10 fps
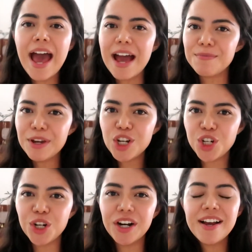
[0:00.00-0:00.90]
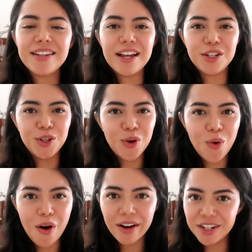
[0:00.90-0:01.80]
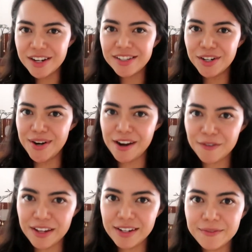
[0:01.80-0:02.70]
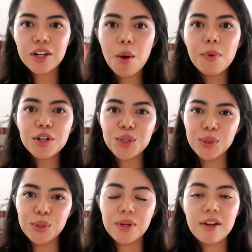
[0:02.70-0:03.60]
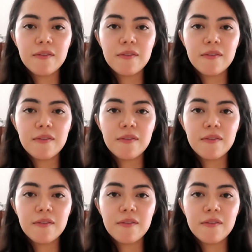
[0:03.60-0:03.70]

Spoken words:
and make sure that you are just the right fit. Number 2.